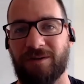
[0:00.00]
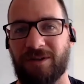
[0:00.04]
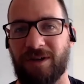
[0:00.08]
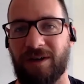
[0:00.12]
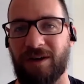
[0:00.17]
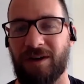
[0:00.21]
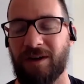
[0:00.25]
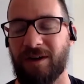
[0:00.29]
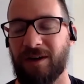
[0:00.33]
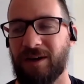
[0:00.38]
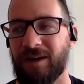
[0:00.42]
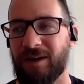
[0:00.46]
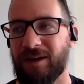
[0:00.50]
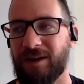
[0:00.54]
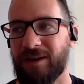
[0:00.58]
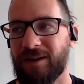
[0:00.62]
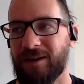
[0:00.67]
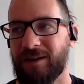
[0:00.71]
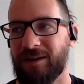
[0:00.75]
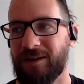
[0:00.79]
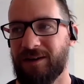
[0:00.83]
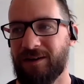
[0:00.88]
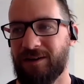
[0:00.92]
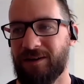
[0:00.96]
So
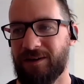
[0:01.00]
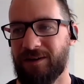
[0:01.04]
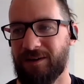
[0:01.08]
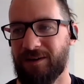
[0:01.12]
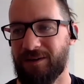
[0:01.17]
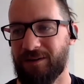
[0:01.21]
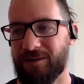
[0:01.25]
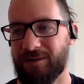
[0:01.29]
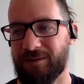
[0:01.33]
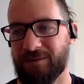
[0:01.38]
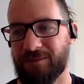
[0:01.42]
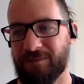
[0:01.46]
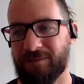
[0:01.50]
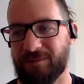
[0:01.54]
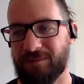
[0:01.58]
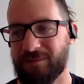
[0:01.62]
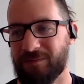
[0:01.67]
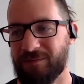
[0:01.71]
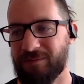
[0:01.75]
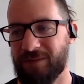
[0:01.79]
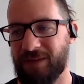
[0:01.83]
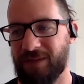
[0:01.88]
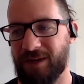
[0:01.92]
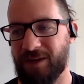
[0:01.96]
um,
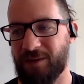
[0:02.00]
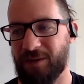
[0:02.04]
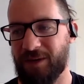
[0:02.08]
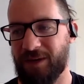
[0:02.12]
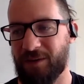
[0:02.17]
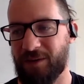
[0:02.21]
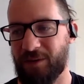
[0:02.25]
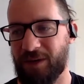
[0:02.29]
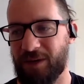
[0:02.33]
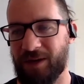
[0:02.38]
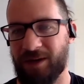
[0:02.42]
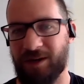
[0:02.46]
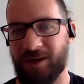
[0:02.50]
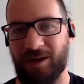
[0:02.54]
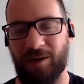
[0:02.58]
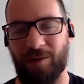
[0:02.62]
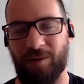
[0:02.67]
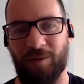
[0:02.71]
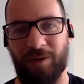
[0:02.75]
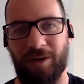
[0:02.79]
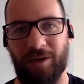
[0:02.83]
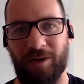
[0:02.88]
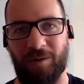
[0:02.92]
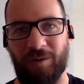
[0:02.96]
yeah, we, we ended up
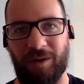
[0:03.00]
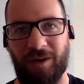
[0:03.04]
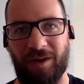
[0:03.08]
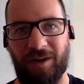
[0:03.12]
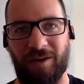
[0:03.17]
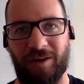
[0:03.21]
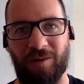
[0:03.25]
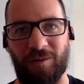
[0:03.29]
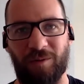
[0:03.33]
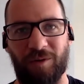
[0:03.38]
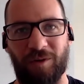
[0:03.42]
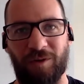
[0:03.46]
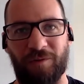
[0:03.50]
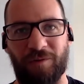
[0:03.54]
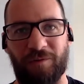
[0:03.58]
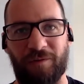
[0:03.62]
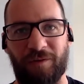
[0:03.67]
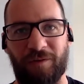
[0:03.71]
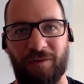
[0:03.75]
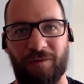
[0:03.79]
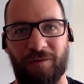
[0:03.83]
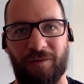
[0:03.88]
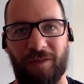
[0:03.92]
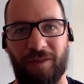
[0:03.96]
winning winning an award
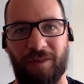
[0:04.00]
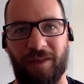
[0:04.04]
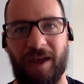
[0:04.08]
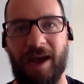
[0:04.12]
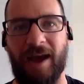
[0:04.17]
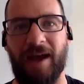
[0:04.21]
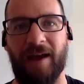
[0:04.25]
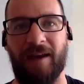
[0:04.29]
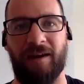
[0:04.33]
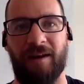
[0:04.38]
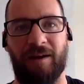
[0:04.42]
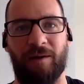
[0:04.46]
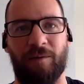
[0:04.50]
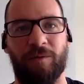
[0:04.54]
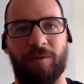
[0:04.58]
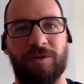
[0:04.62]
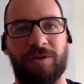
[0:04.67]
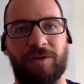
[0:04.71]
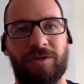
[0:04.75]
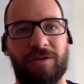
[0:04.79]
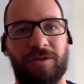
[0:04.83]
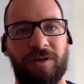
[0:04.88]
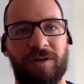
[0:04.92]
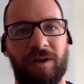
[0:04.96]
for, for that, and it
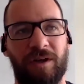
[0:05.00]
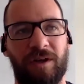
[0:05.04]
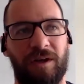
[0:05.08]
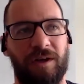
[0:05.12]
was